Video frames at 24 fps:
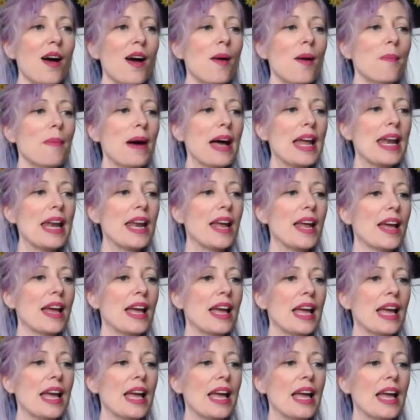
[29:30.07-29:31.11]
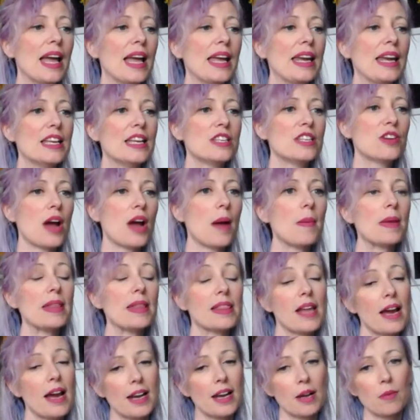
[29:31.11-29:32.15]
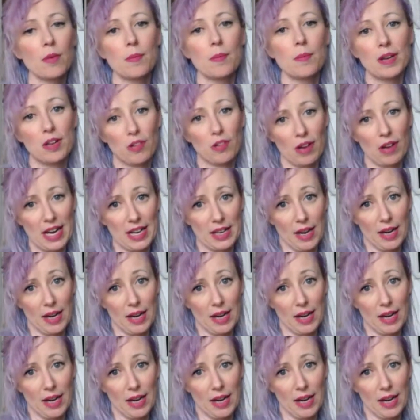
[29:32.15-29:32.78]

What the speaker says: But it is, I mean, lighting would be great.